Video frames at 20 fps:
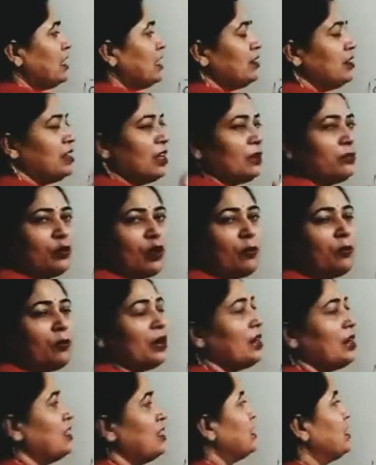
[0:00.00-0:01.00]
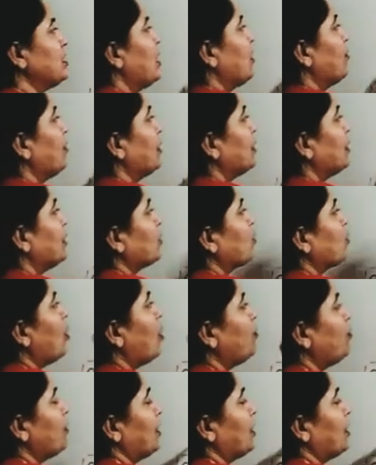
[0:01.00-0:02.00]
in their properties. But the
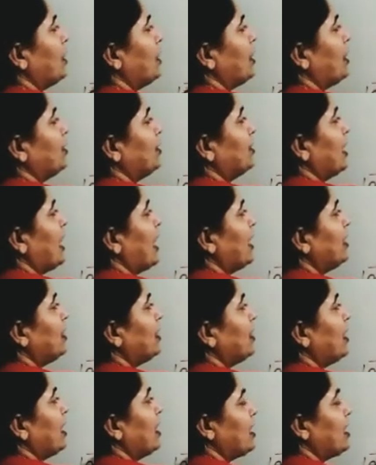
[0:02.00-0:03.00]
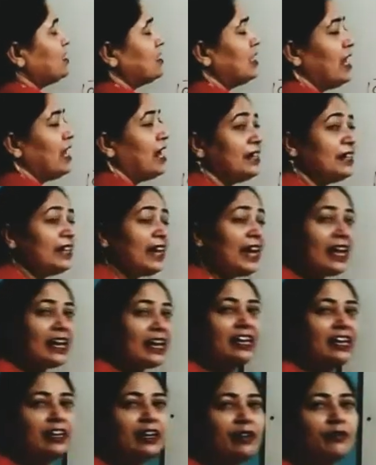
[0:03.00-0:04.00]
copper, that has the
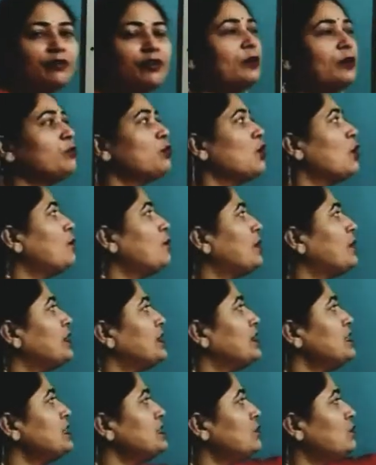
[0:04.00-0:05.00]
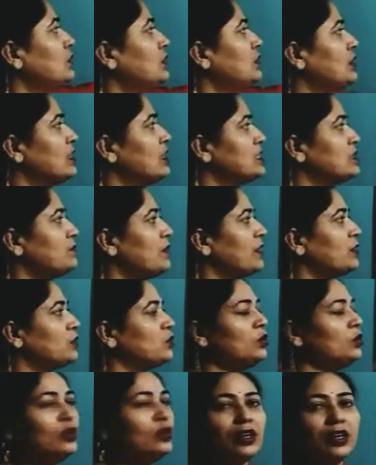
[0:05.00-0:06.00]
entirely different properties with respect
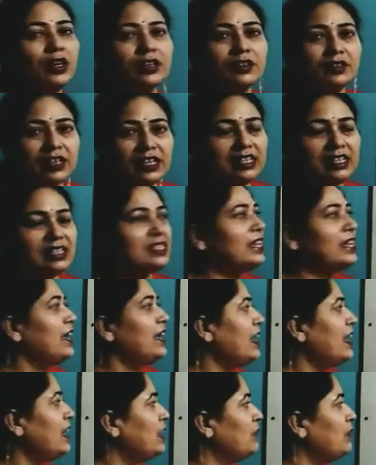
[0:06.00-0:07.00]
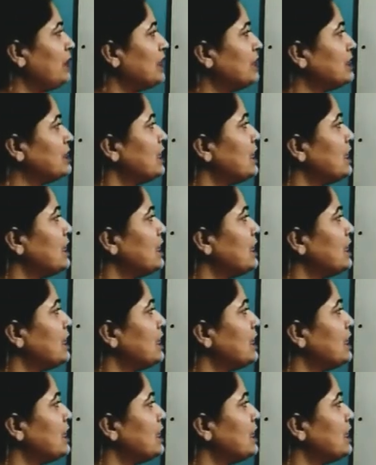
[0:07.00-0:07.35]
to these elements.